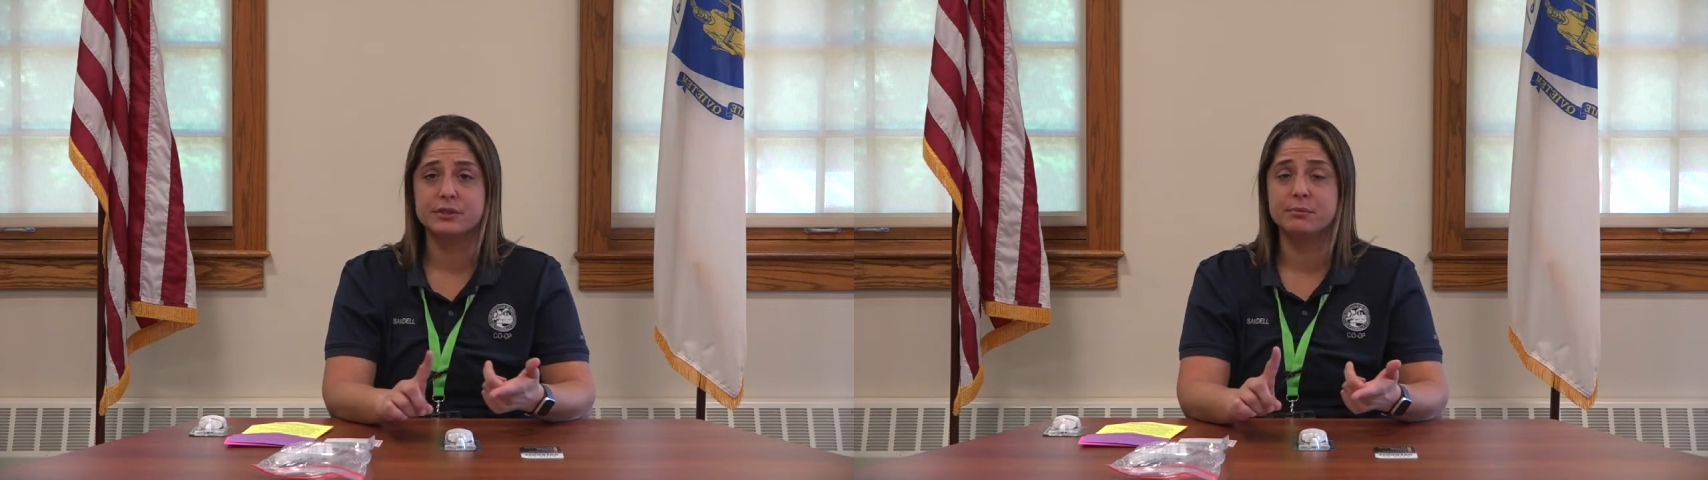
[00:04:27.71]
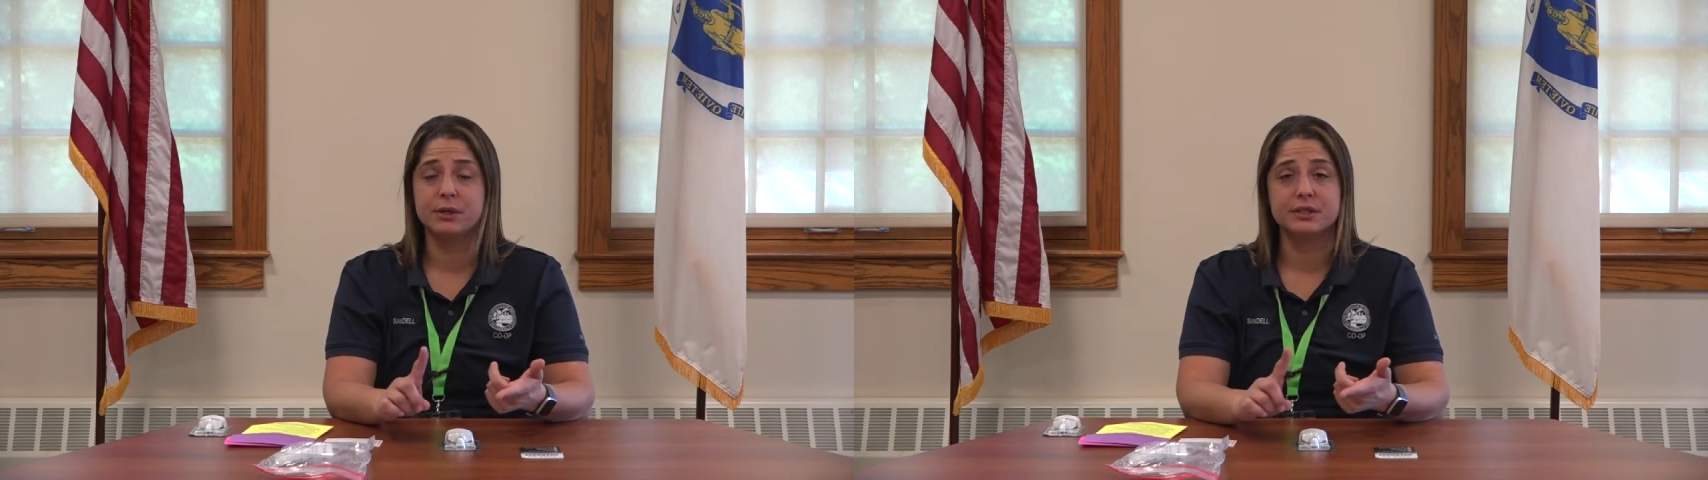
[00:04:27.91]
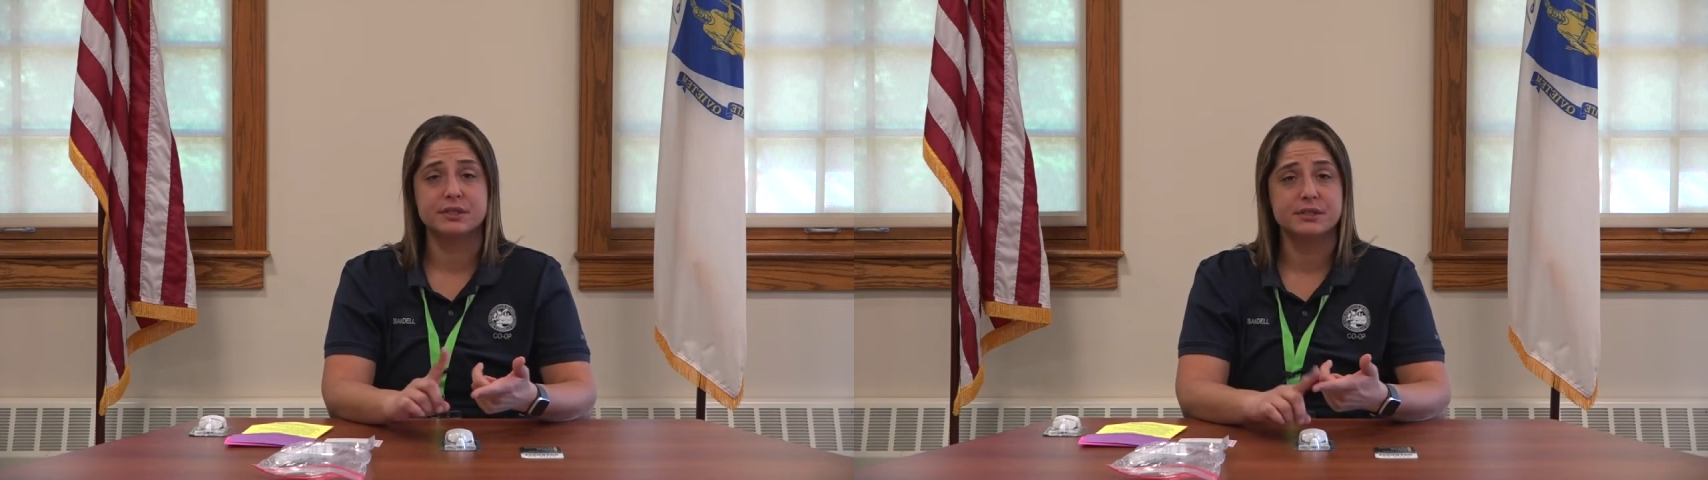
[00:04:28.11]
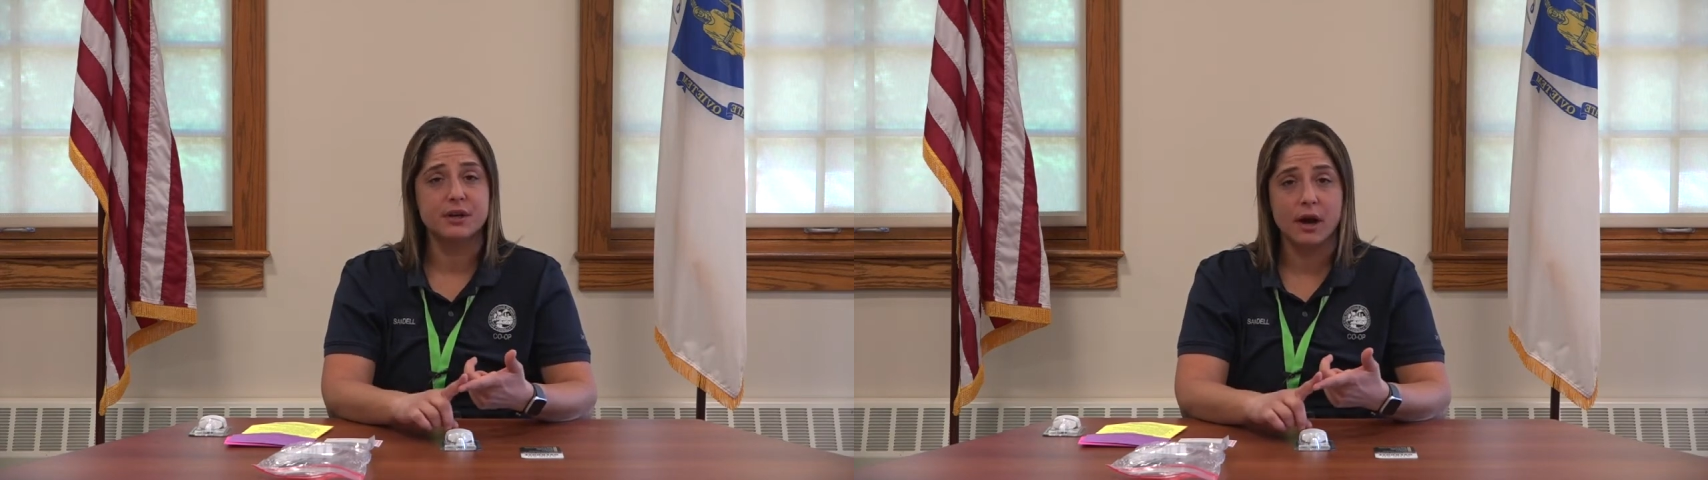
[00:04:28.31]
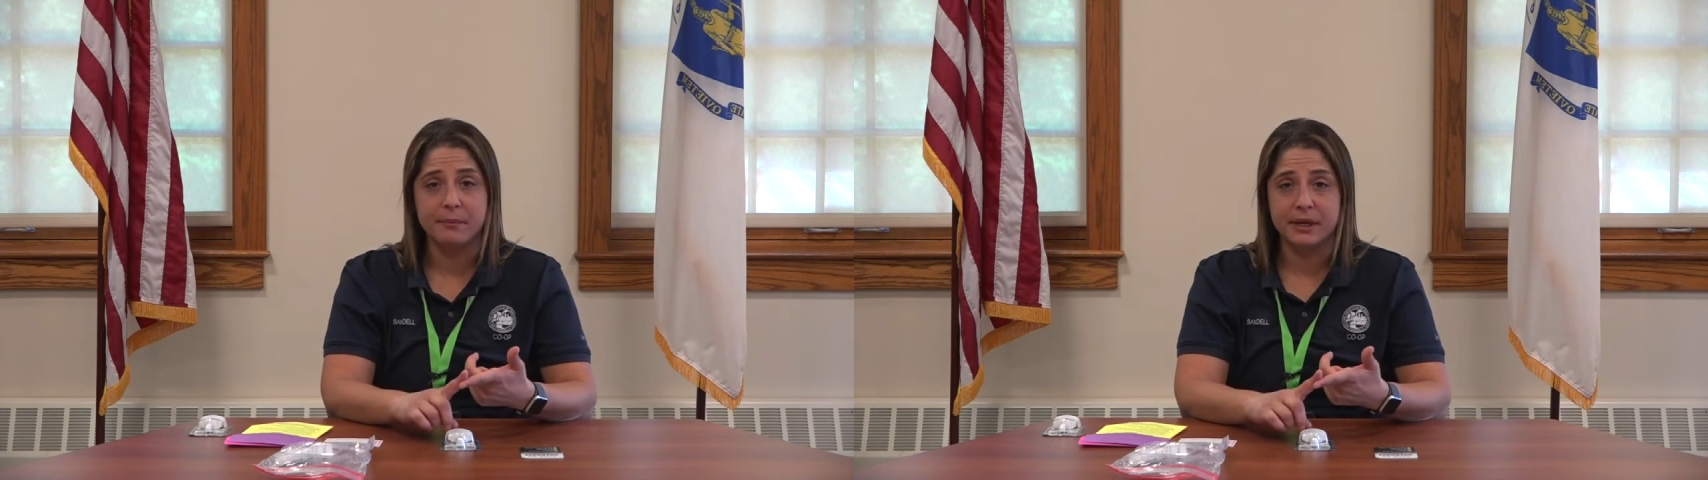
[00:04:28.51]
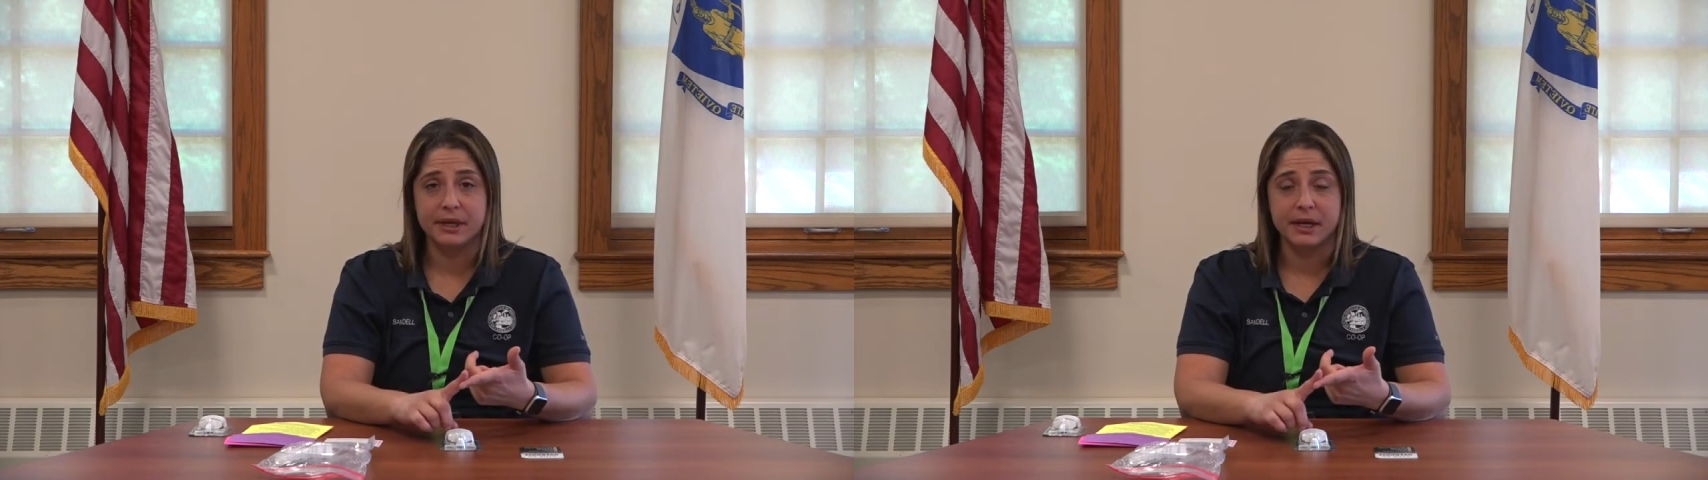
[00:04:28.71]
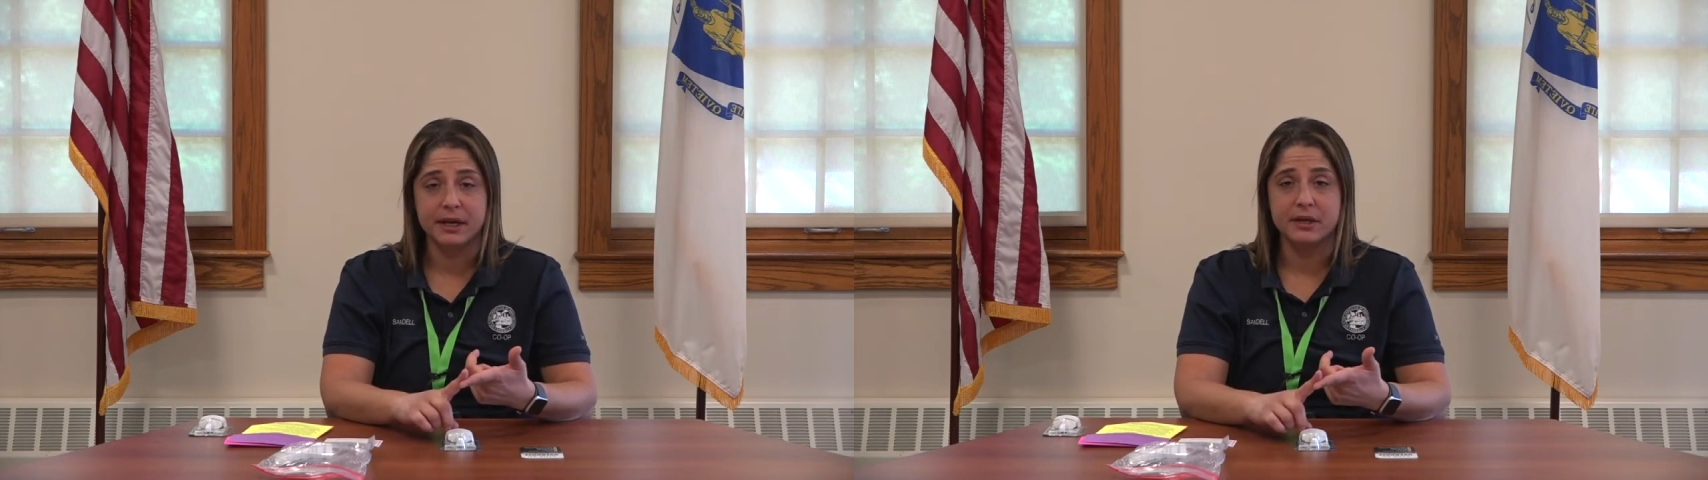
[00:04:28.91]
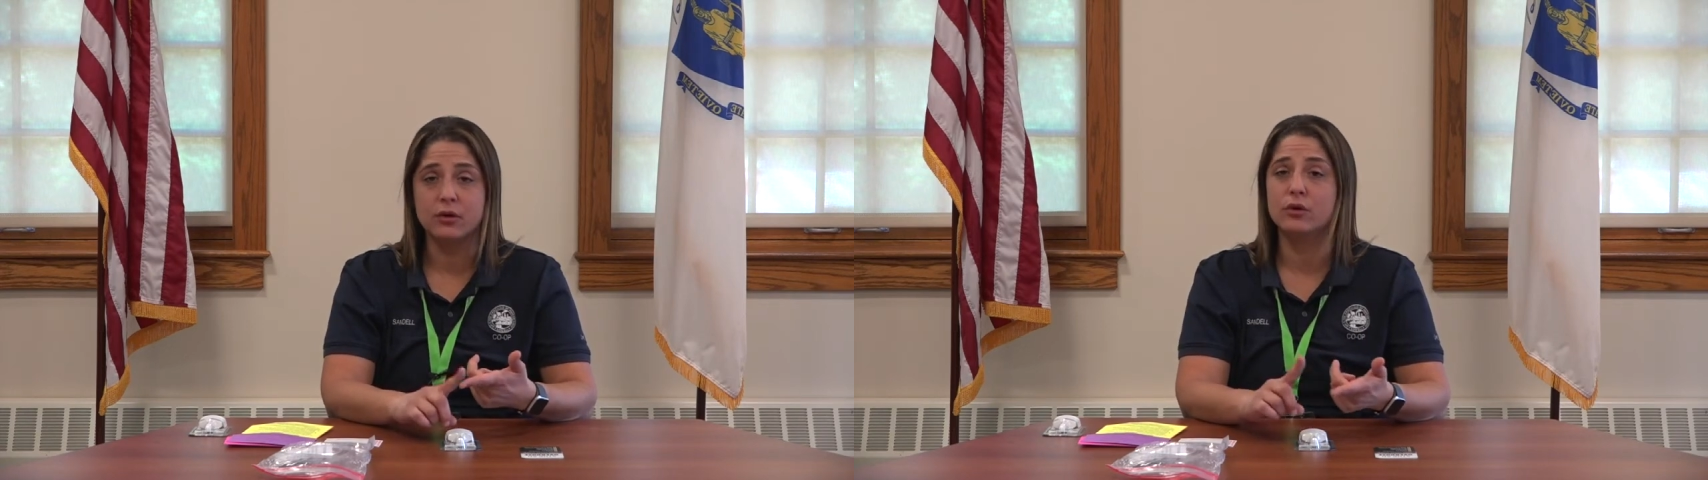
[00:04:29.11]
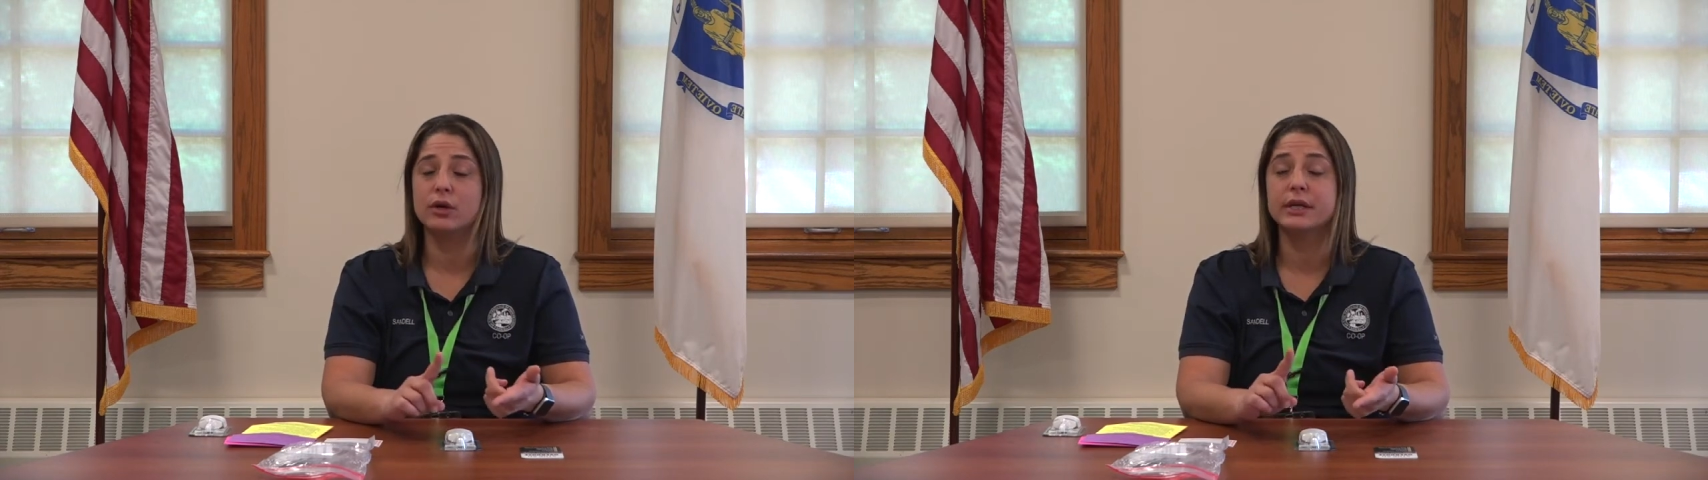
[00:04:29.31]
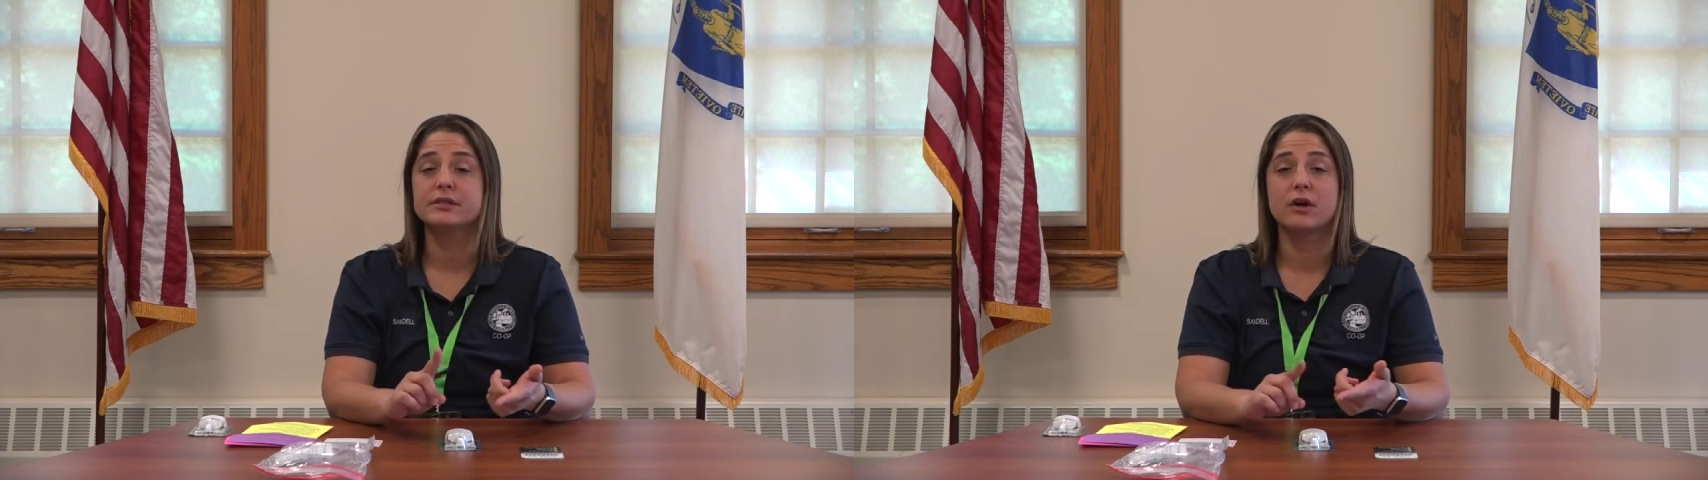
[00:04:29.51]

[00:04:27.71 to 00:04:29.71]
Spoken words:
the person's not making any noise,